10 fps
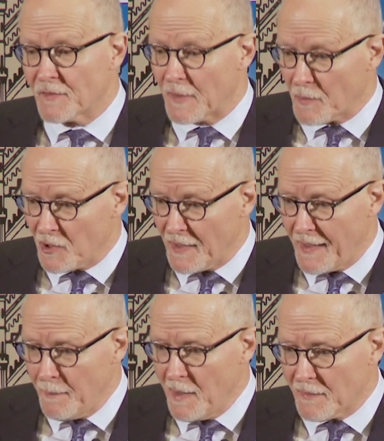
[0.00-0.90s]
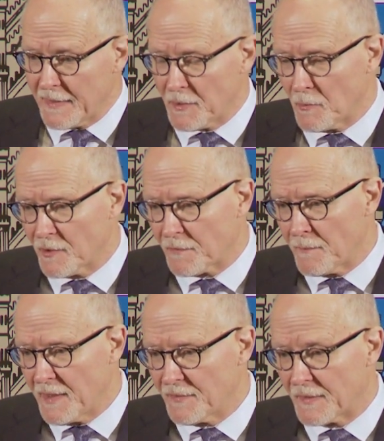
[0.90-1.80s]
Some claim that they worked for
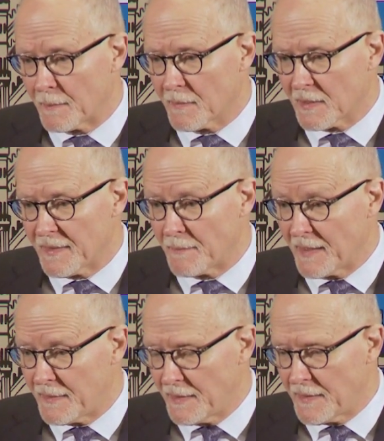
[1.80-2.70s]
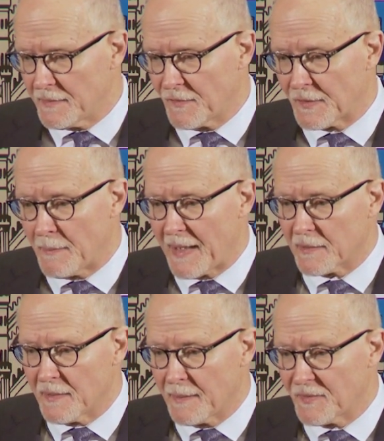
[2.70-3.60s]
me, some claim that they didn't. Some I
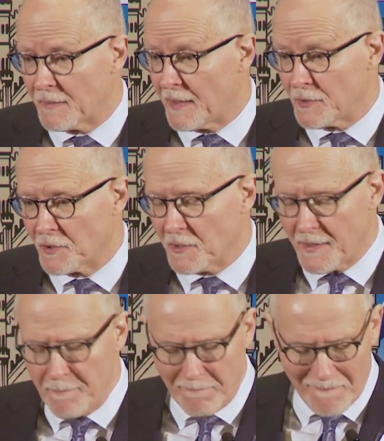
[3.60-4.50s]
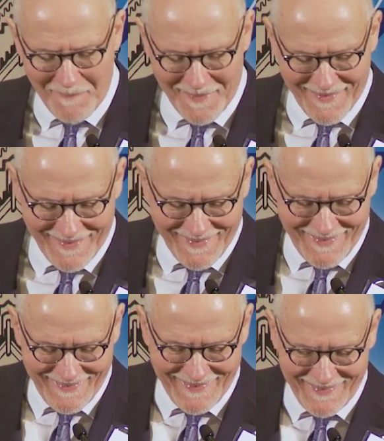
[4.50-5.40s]
claim, some I don't claim.
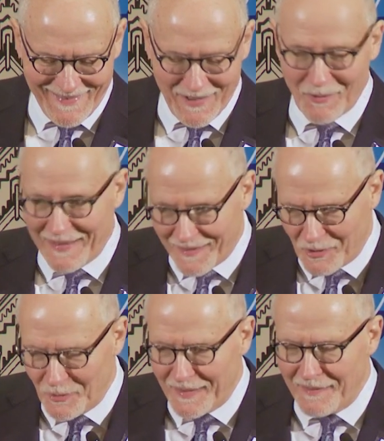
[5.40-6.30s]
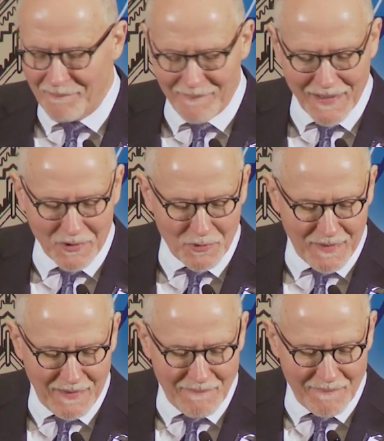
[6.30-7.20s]
You know,
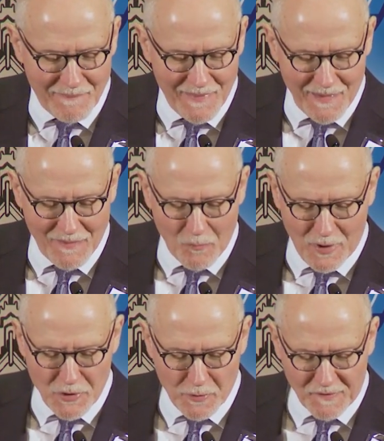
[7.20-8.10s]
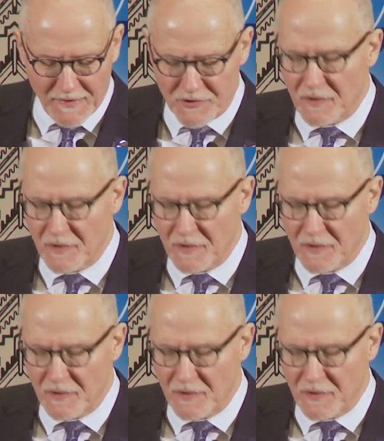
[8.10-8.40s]
including one U.S.